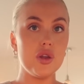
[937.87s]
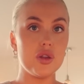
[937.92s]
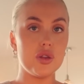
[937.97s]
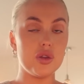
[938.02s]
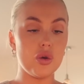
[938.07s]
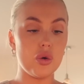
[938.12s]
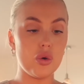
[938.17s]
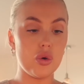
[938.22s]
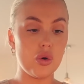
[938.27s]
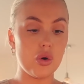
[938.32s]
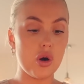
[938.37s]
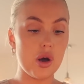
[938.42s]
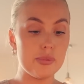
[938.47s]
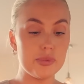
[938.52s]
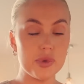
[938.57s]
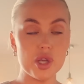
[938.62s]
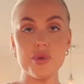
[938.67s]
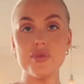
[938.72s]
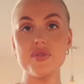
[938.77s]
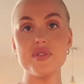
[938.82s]
your
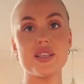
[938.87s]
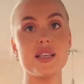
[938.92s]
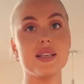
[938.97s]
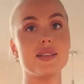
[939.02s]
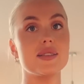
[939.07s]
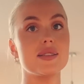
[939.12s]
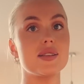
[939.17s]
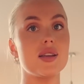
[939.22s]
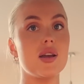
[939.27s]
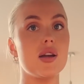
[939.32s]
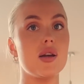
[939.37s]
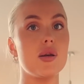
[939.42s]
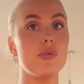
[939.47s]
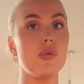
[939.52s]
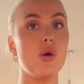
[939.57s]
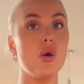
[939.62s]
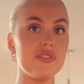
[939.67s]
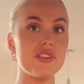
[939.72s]
immune system.